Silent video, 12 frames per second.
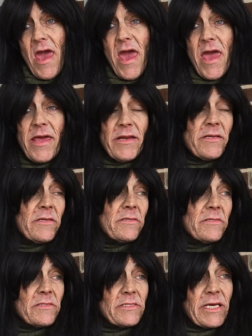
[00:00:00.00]
And
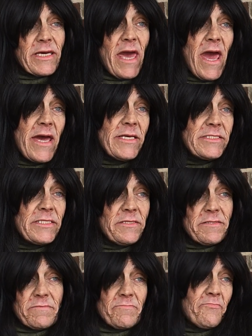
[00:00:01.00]
the guys
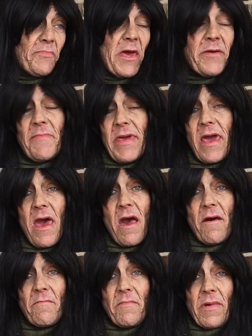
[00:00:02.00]
pick me up.